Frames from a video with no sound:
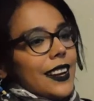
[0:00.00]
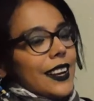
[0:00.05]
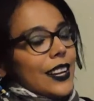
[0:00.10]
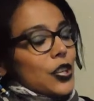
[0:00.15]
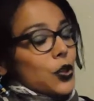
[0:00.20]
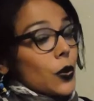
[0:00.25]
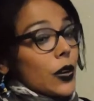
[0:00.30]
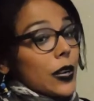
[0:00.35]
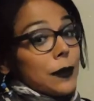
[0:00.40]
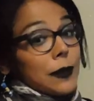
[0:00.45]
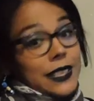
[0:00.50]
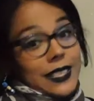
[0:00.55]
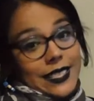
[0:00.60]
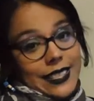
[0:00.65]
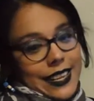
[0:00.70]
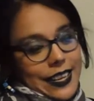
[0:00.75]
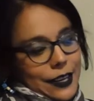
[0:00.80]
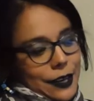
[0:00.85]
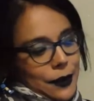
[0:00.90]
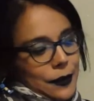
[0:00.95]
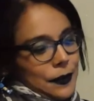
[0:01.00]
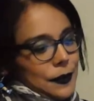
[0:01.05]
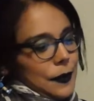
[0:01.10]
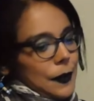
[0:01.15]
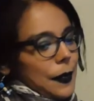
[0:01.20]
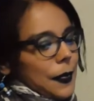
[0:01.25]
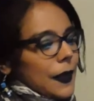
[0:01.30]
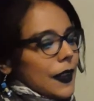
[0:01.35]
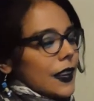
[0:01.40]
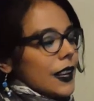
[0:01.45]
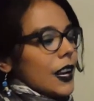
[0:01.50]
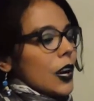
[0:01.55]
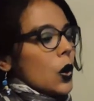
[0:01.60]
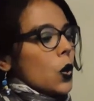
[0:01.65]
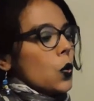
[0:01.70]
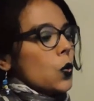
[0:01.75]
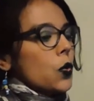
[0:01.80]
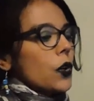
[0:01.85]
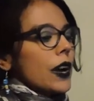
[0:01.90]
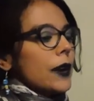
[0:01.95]
20 months later,
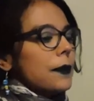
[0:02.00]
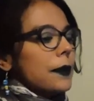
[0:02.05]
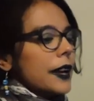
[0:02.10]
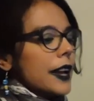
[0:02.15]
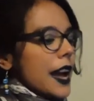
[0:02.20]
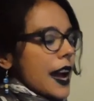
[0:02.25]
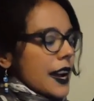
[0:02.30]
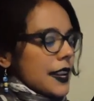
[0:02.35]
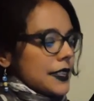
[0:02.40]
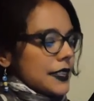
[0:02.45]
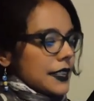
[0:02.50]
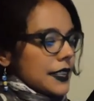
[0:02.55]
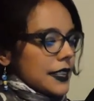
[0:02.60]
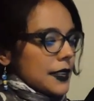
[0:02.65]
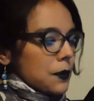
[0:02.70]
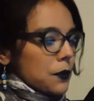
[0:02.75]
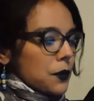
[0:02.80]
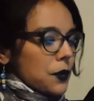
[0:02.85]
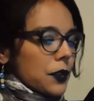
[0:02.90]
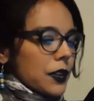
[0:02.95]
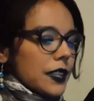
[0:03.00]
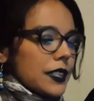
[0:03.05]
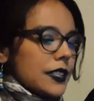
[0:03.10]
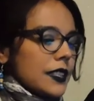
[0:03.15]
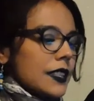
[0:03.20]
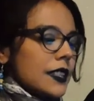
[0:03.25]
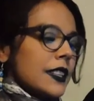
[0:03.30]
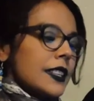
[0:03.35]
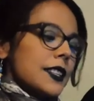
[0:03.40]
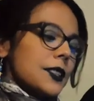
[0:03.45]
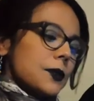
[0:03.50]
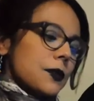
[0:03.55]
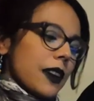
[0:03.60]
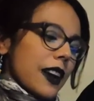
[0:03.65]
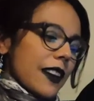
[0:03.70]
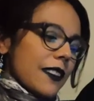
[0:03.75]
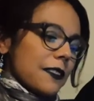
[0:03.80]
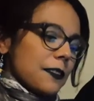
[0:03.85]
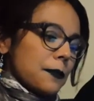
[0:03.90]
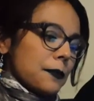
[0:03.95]
Quite by accident, Morrison and his
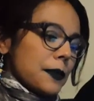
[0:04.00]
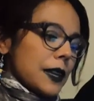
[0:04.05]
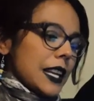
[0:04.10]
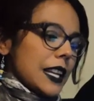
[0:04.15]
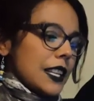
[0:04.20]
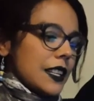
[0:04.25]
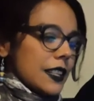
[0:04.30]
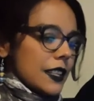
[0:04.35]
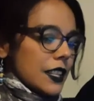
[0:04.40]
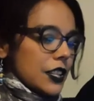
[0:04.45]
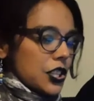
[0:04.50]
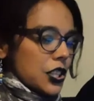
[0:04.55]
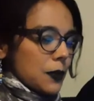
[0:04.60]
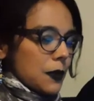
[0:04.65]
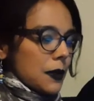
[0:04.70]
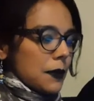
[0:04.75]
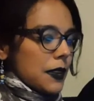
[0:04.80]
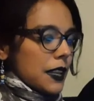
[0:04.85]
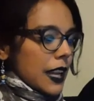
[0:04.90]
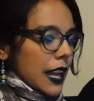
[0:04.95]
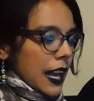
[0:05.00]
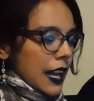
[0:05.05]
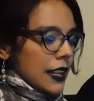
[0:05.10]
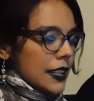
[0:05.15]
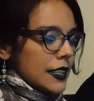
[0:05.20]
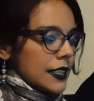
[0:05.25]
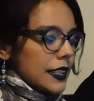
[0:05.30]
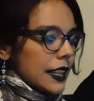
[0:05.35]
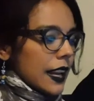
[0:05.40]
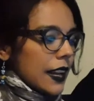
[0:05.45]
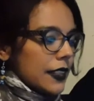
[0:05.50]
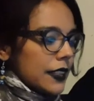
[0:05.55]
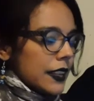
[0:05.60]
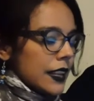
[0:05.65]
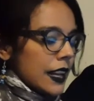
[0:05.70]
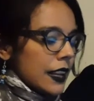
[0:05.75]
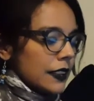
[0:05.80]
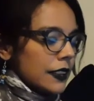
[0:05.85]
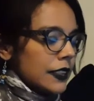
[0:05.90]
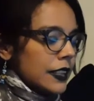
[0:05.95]
wife meet the Jimmy McCanns at the
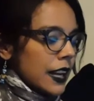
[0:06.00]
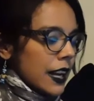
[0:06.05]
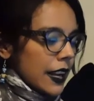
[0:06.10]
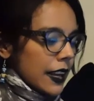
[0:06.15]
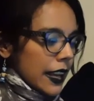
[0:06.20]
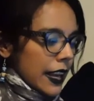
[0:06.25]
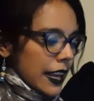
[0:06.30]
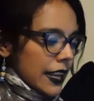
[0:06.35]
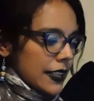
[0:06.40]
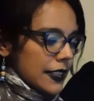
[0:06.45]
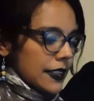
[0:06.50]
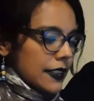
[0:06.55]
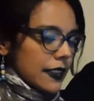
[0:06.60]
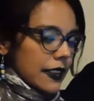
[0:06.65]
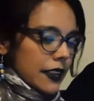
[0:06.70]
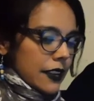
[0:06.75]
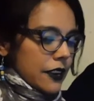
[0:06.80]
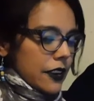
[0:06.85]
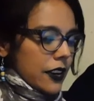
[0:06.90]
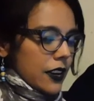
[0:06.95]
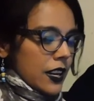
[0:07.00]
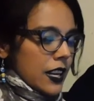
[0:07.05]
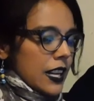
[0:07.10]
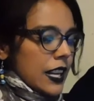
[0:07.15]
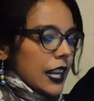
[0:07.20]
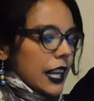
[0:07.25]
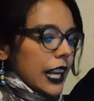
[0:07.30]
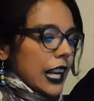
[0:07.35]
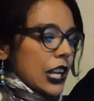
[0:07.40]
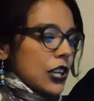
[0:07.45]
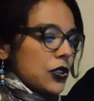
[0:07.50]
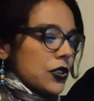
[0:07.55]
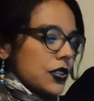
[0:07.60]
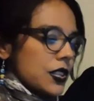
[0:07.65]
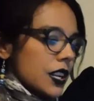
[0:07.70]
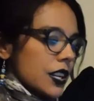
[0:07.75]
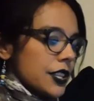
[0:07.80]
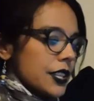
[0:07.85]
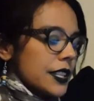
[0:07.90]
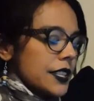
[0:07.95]
Helen Hayes Theater.
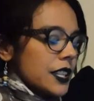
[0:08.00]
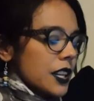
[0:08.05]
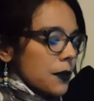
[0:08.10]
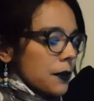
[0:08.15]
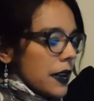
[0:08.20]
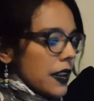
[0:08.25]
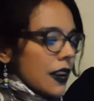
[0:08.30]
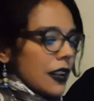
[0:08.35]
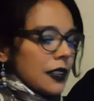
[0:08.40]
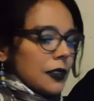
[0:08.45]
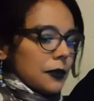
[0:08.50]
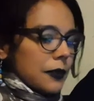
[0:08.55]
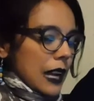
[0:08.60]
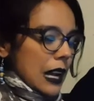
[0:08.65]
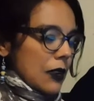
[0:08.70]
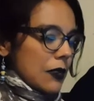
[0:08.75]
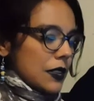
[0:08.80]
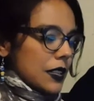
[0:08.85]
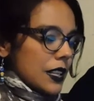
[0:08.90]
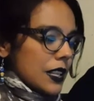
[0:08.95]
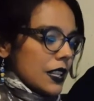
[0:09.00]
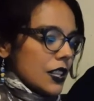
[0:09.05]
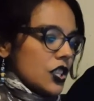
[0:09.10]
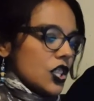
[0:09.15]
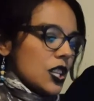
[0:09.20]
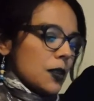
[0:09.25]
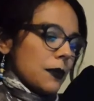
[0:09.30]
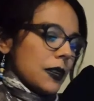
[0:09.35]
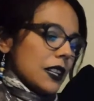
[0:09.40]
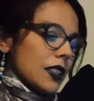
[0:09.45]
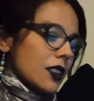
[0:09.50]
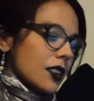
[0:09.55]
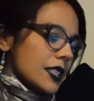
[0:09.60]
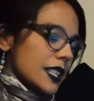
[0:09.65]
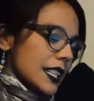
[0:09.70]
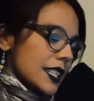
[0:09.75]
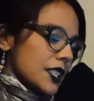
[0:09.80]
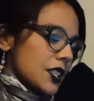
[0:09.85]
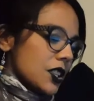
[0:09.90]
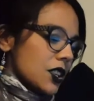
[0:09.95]
Introductions are made all around. Jimmy looks
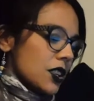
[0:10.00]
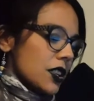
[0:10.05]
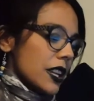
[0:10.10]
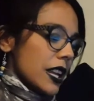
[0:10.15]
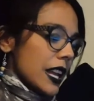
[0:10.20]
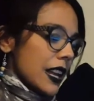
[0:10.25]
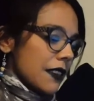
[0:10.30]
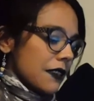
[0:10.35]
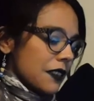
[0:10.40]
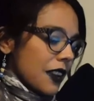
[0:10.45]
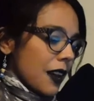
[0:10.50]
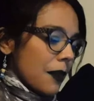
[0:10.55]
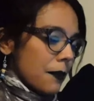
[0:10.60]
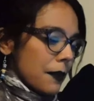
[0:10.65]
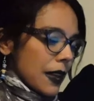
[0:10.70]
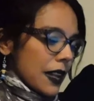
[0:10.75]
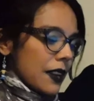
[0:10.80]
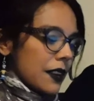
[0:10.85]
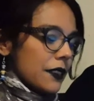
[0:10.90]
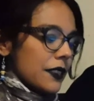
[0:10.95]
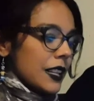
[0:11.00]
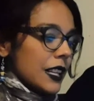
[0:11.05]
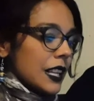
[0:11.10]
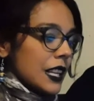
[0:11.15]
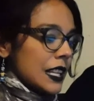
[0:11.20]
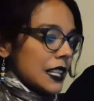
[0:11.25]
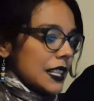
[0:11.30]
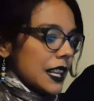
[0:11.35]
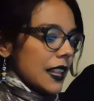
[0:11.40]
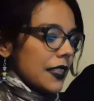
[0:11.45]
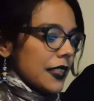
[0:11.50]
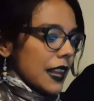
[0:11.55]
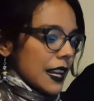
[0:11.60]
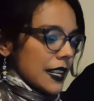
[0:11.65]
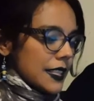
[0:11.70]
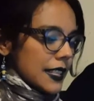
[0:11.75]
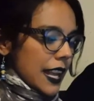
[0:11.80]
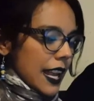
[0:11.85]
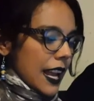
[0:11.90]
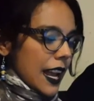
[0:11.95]
as good, if not better, than he did
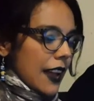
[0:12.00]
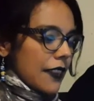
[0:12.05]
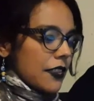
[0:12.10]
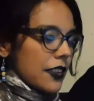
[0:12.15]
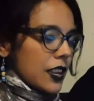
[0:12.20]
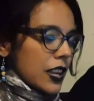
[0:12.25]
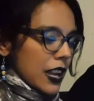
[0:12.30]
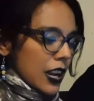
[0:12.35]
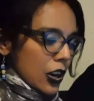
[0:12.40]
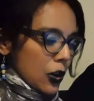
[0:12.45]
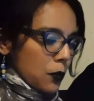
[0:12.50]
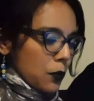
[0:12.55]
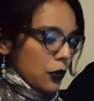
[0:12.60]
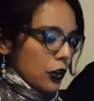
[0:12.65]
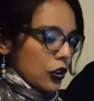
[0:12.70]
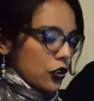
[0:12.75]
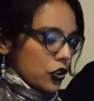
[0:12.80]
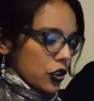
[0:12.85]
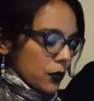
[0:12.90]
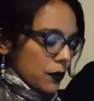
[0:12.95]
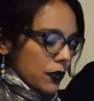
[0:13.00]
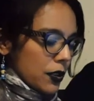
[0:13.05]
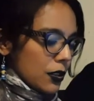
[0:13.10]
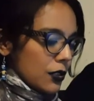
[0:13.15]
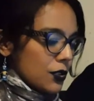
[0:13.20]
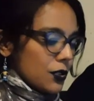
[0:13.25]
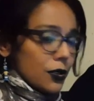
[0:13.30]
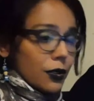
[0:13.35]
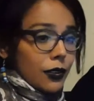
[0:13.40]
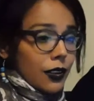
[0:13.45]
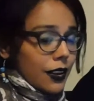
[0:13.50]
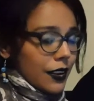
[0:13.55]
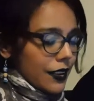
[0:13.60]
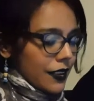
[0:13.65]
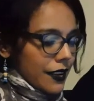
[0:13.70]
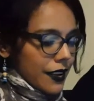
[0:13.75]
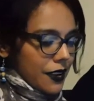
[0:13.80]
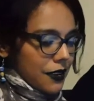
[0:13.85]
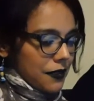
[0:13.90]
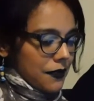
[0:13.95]
that day at the airport terminal so long
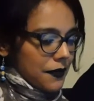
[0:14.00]
ago.